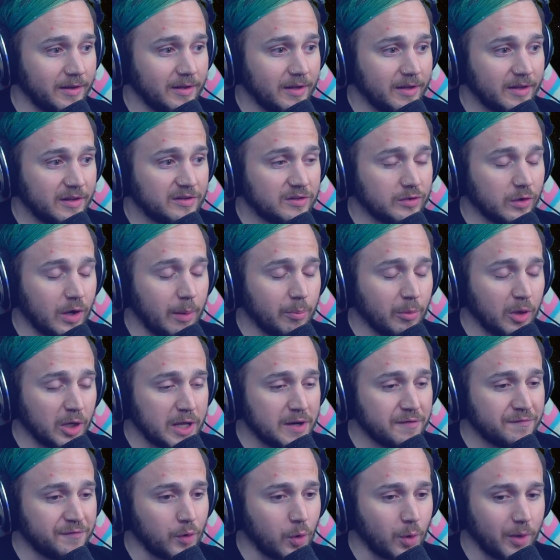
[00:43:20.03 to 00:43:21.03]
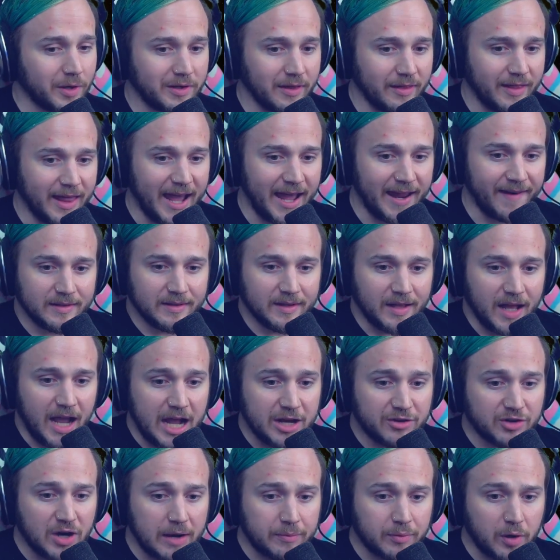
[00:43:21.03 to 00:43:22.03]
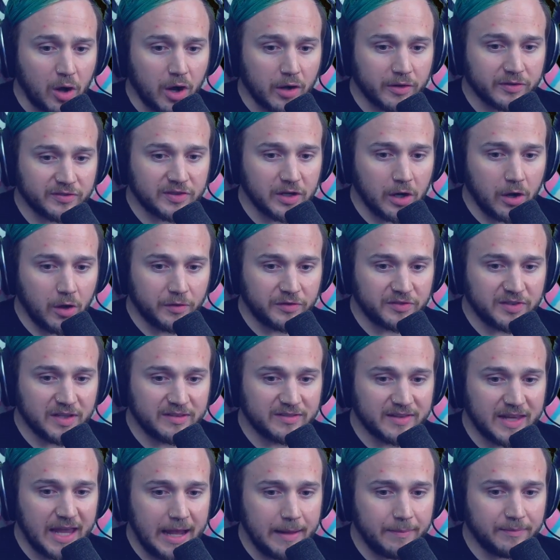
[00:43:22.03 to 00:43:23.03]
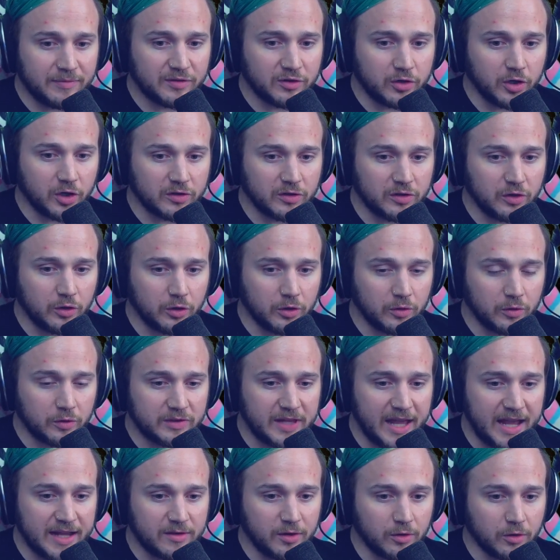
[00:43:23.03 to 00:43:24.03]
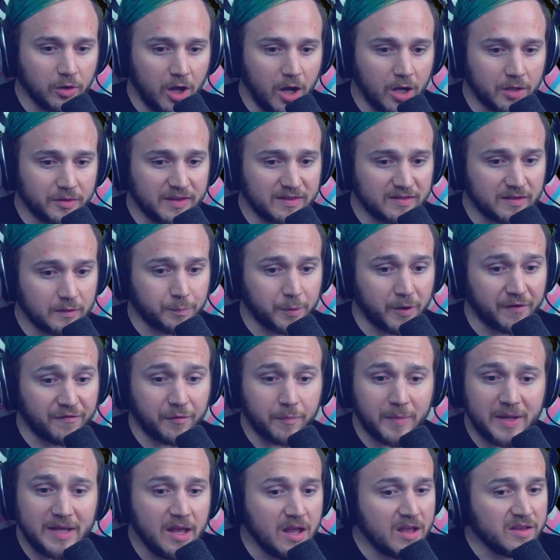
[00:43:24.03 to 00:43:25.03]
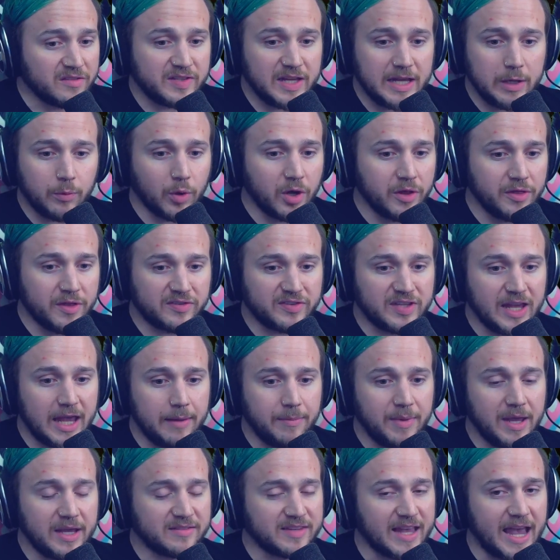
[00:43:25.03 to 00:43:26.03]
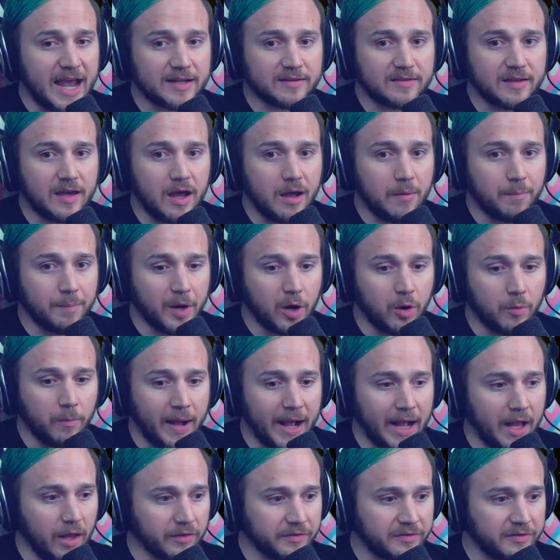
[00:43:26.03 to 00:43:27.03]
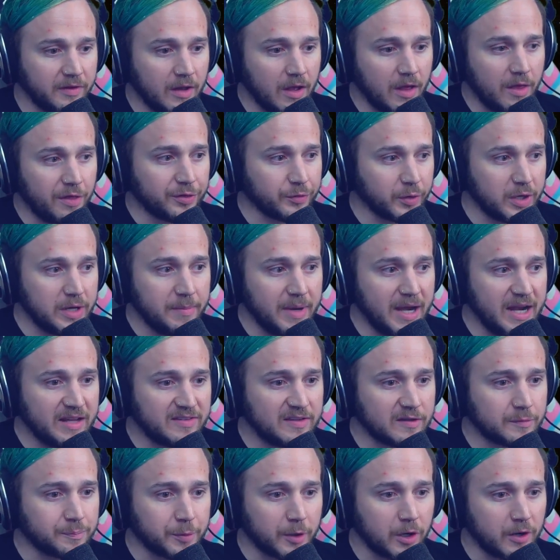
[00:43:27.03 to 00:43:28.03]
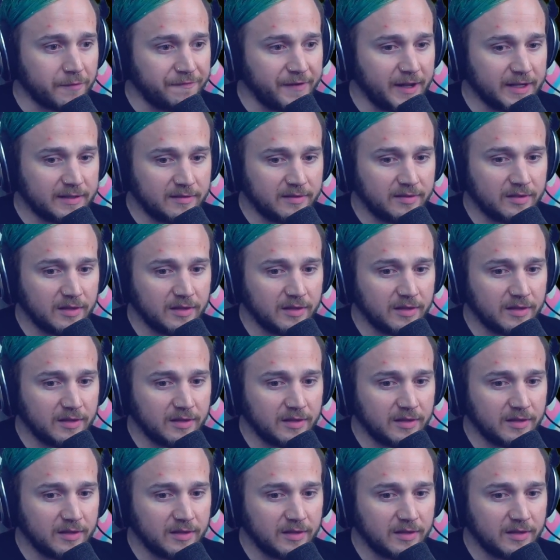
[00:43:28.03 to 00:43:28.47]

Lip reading: So I'm looking forward to that. I dropped Hearthstone since games take too long. This is perfect for me. See, we're in the same exact boat, Miles. 3 minutes is perfect.